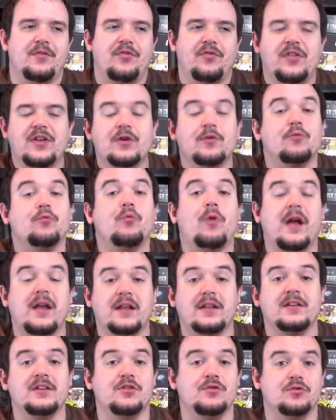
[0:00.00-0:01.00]

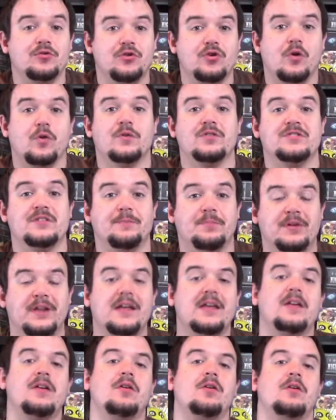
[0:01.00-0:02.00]
theoretically your goal is to
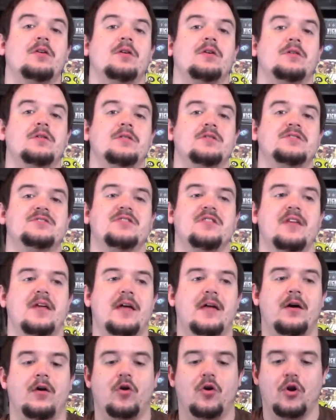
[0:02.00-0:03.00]
play cards
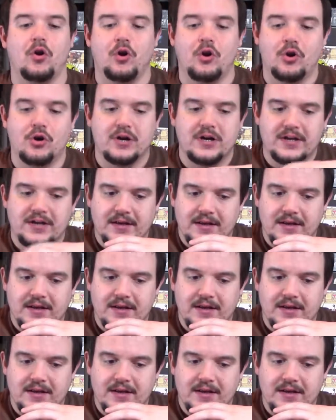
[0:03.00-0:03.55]
that are